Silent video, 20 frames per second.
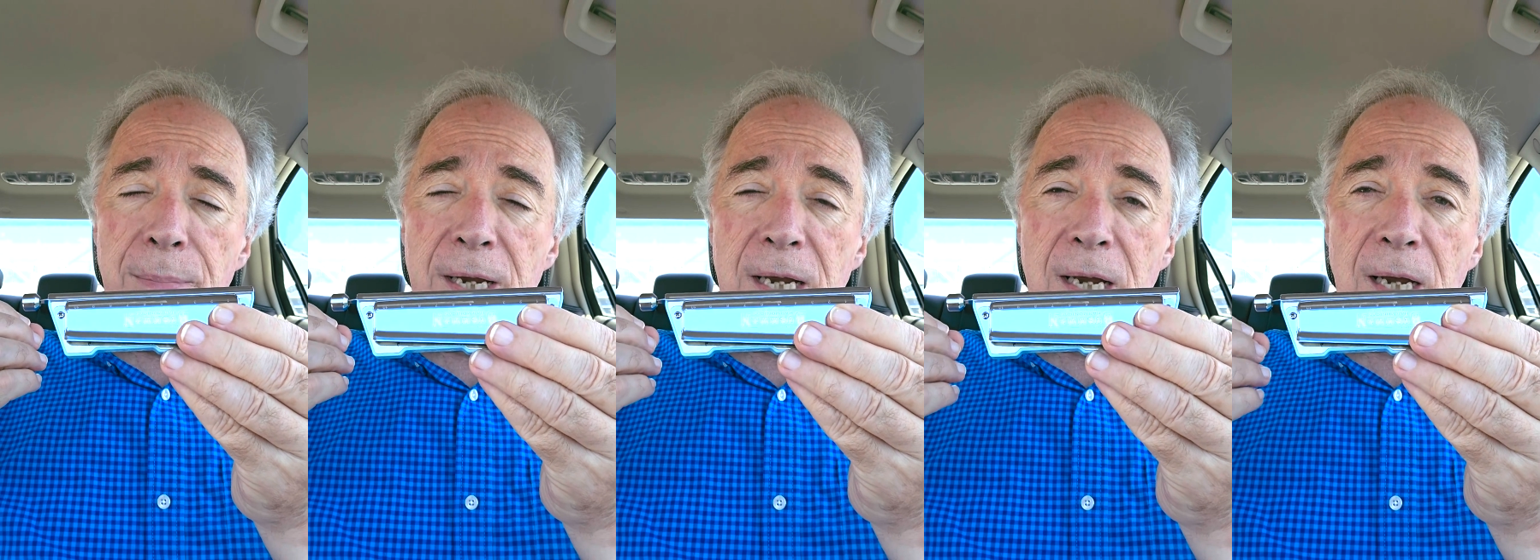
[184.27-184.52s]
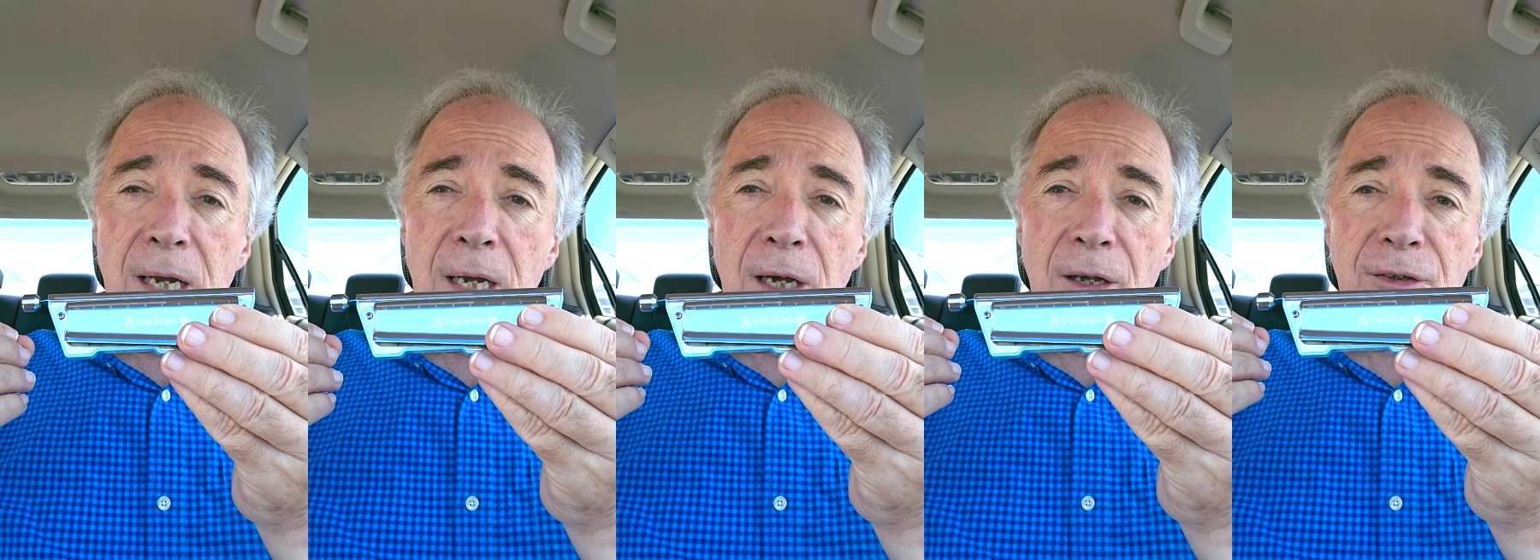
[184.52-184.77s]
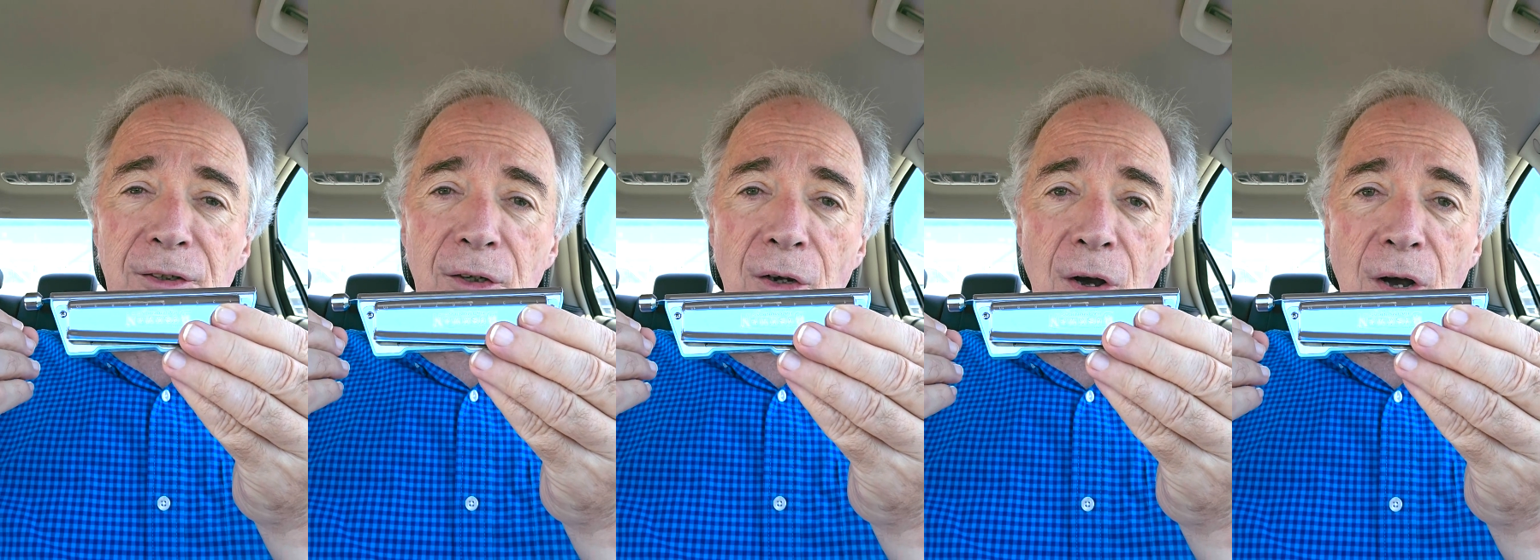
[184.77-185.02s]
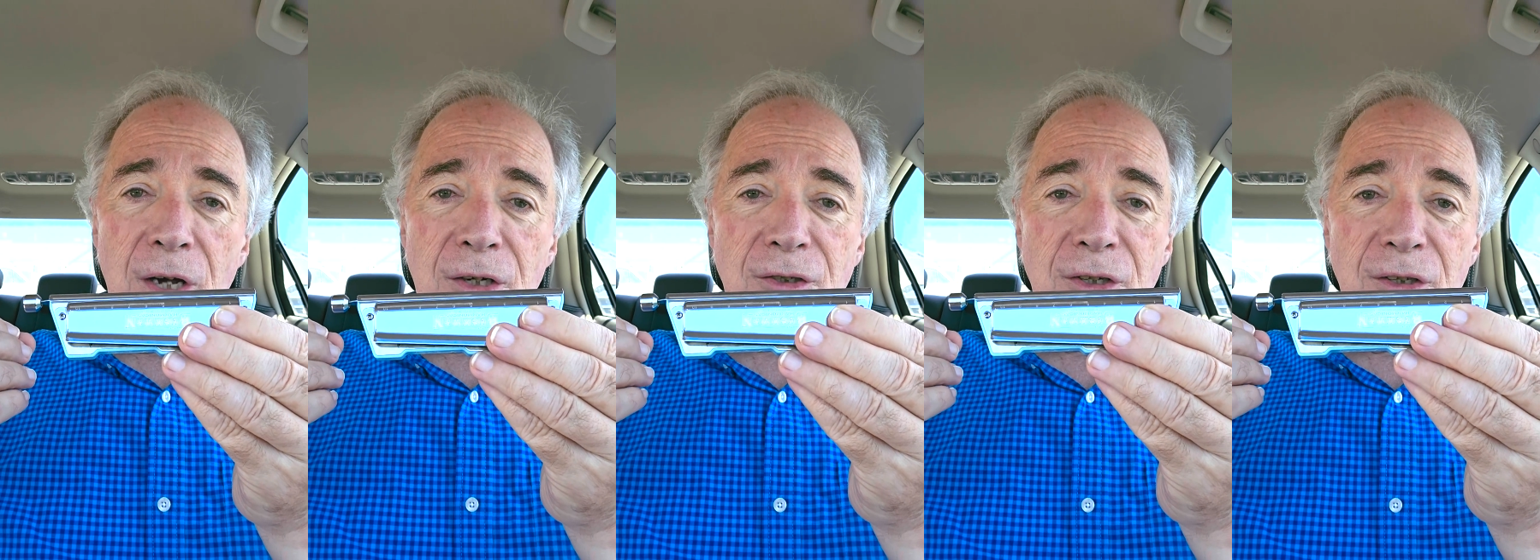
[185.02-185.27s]
being as
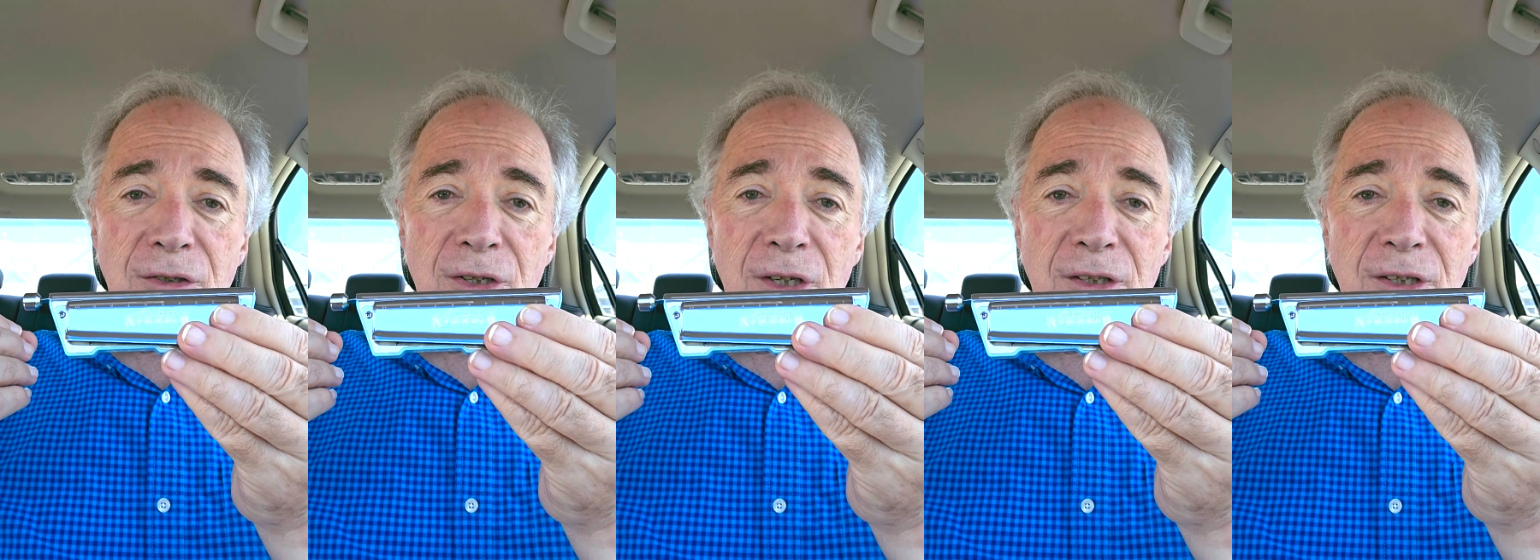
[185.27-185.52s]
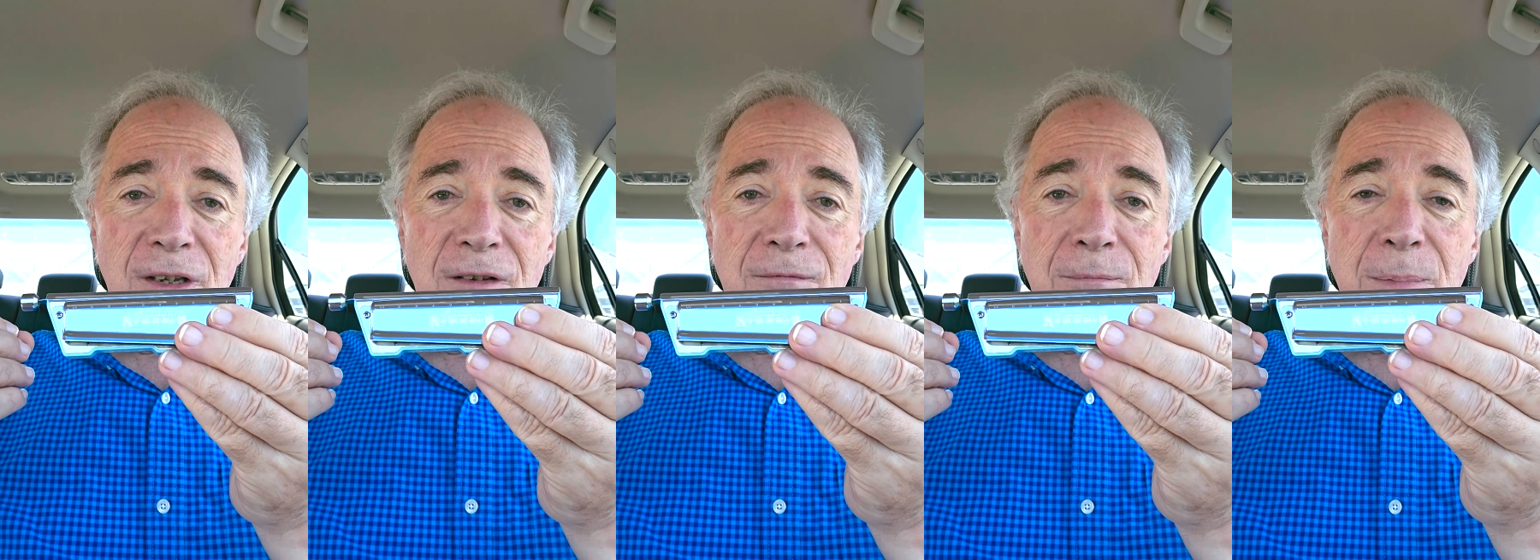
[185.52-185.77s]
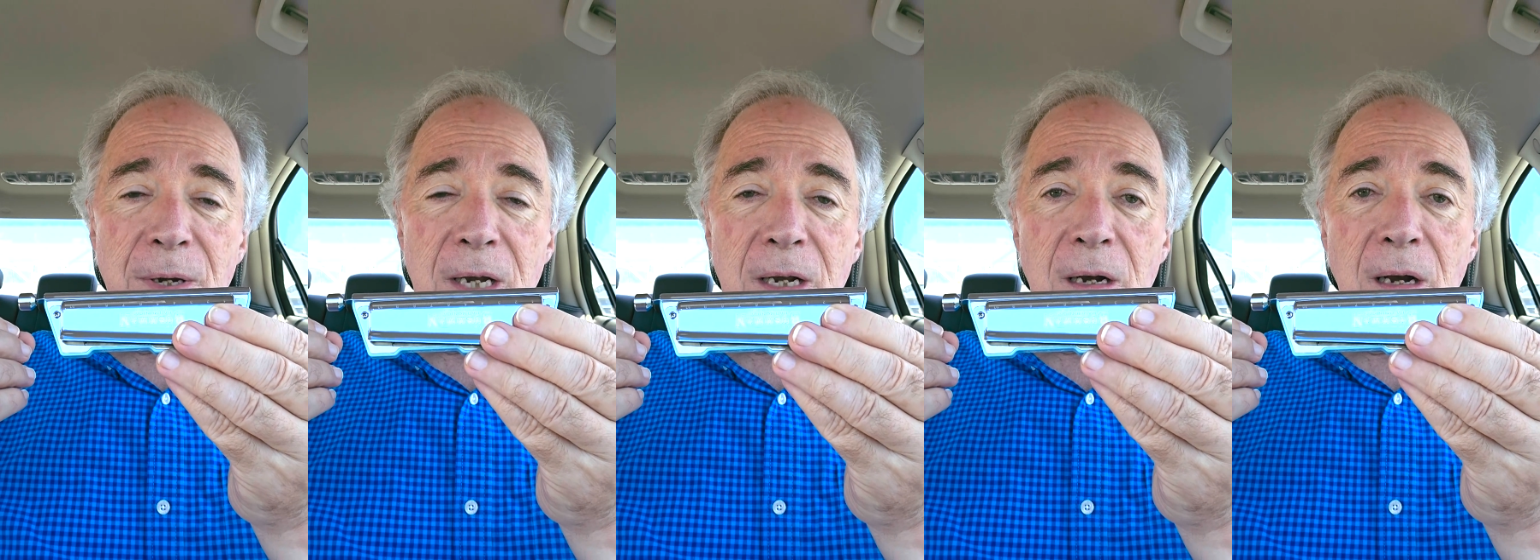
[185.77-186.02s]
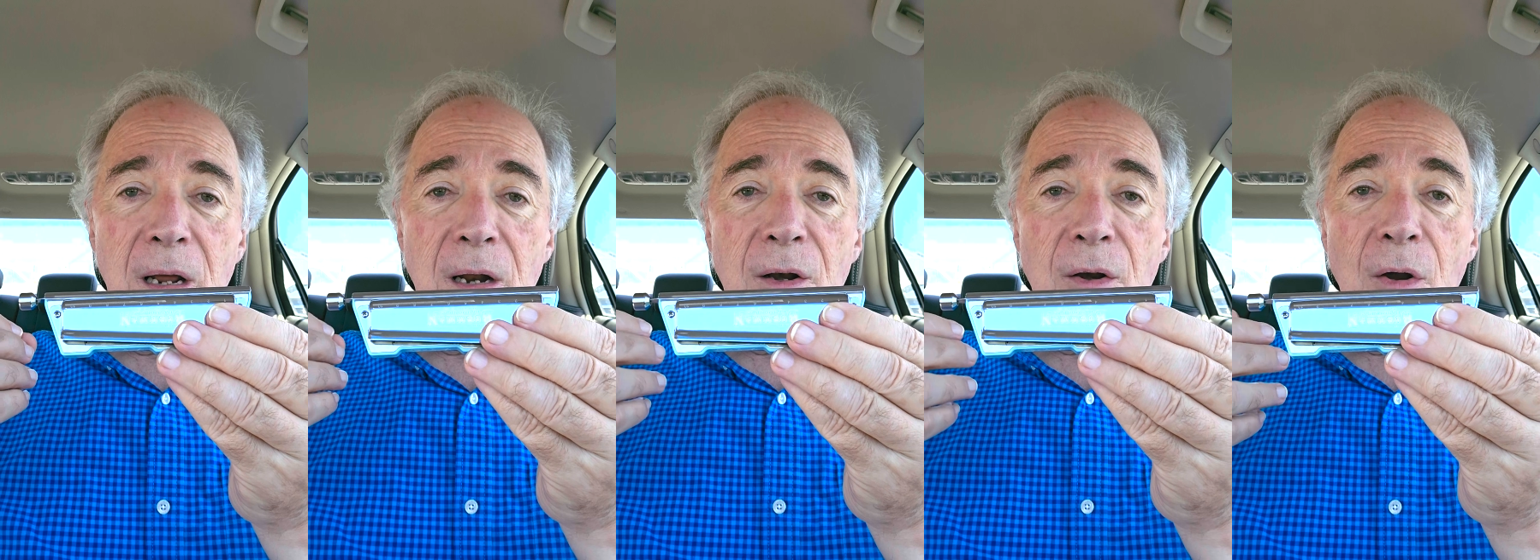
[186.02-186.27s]
cautious as they've
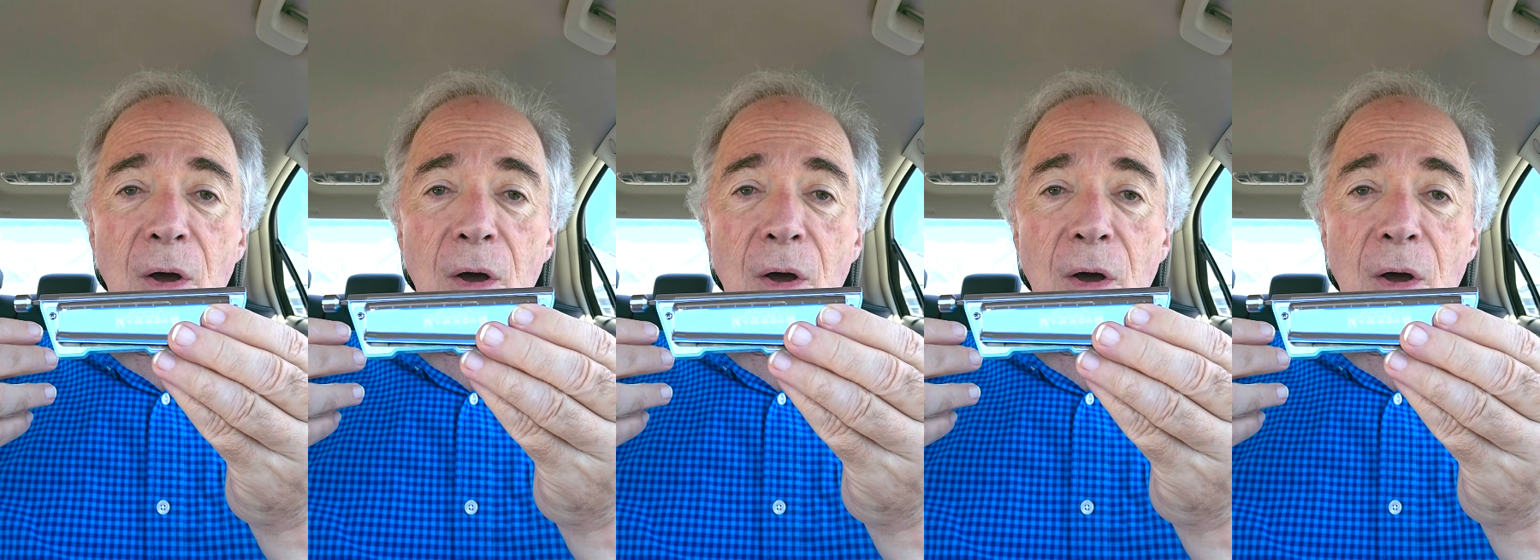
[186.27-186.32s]
been,